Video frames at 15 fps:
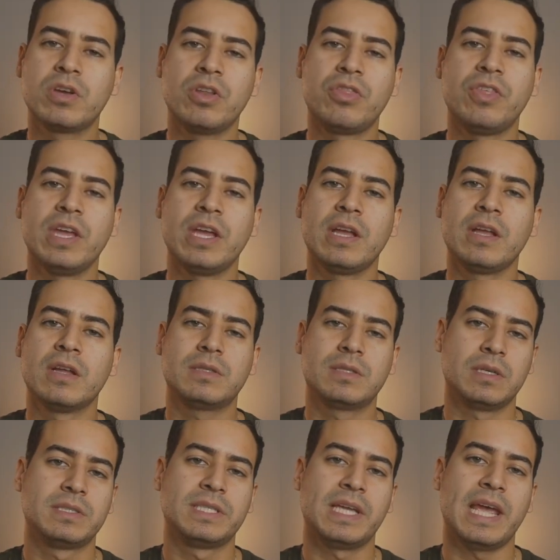good thing
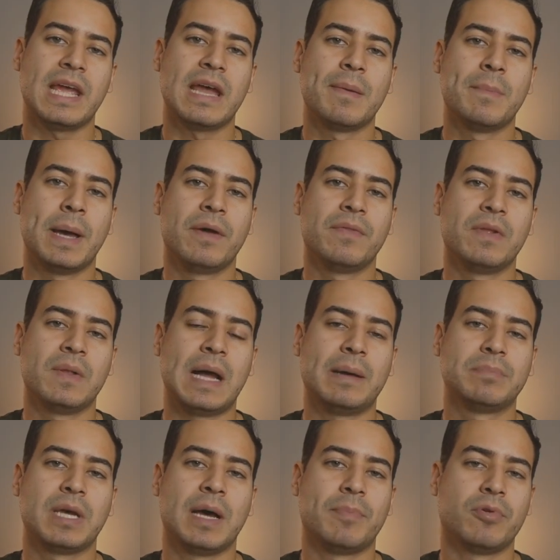to say about the
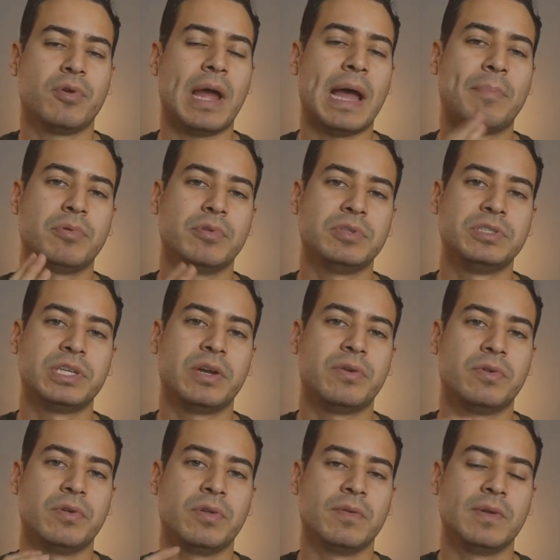laptop or Apple in
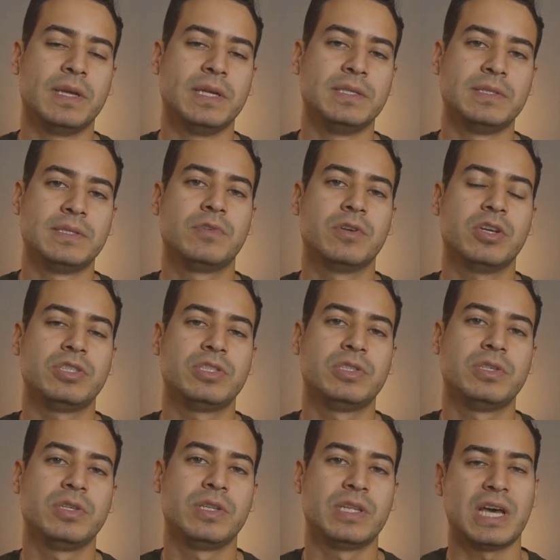general is
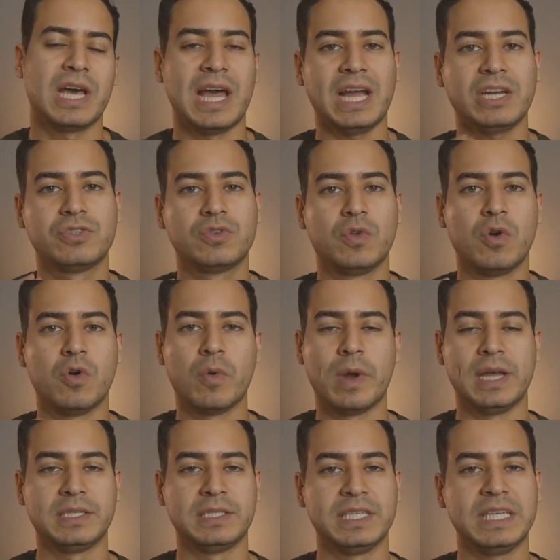just the actual
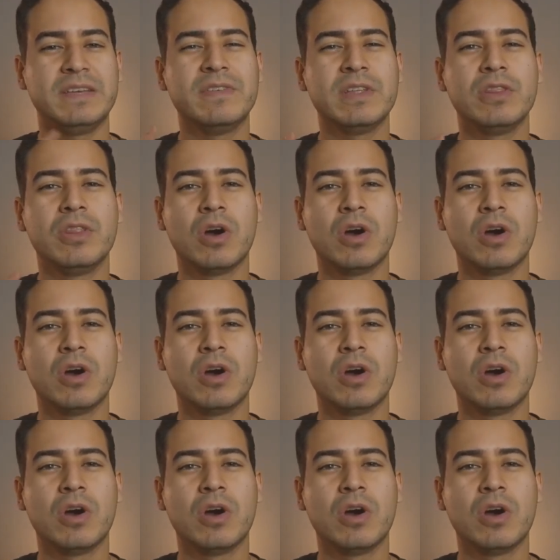OS. Even